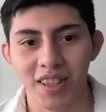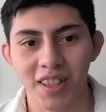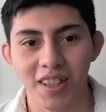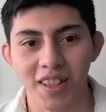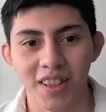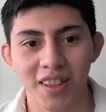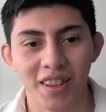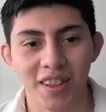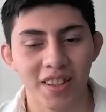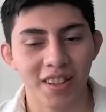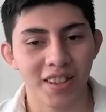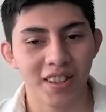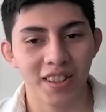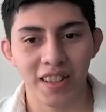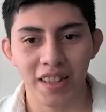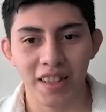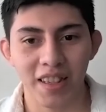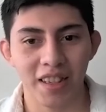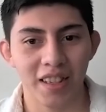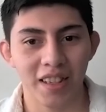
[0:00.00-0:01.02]
And
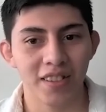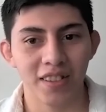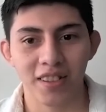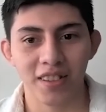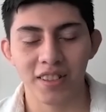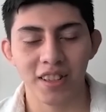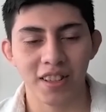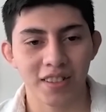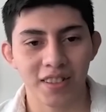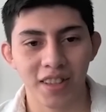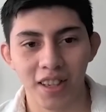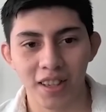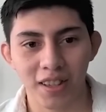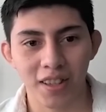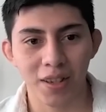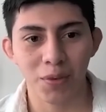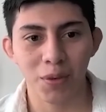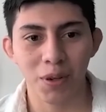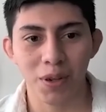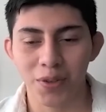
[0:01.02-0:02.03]
it is
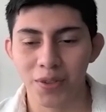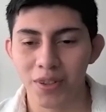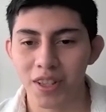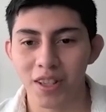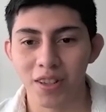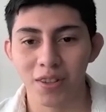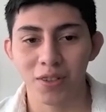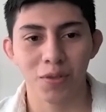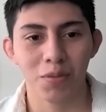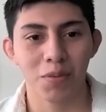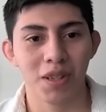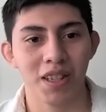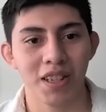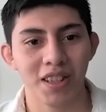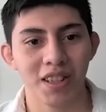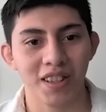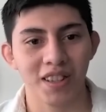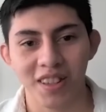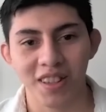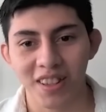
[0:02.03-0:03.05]
exactly where you need it to be.
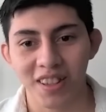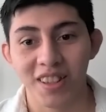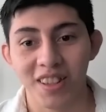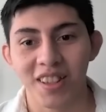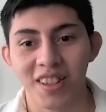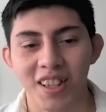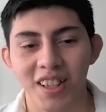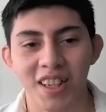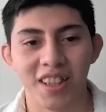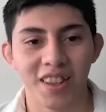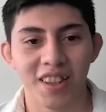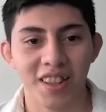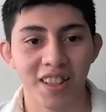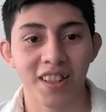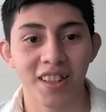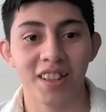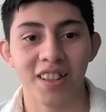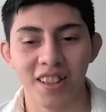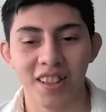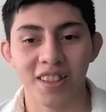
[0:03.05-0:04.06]
And I
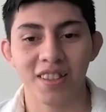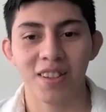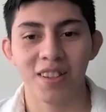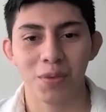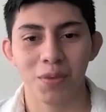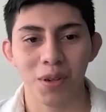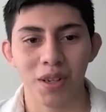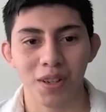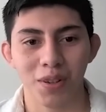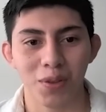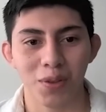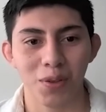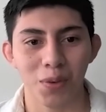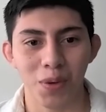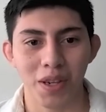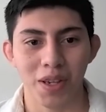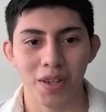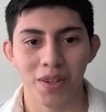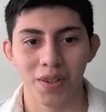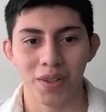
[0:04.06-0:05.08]
think that's a really cool
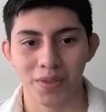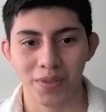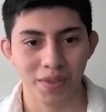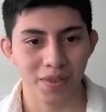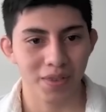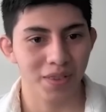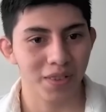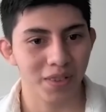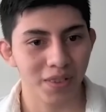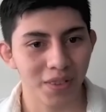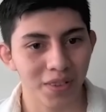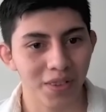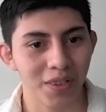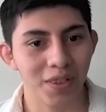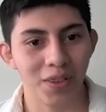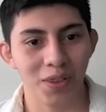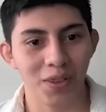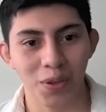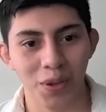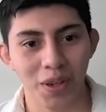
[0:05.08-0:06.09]
way of
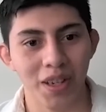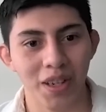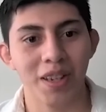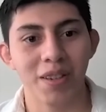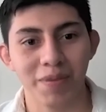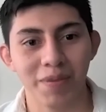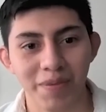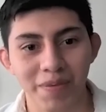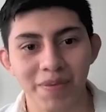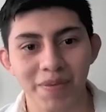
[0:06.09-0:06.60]
doing it.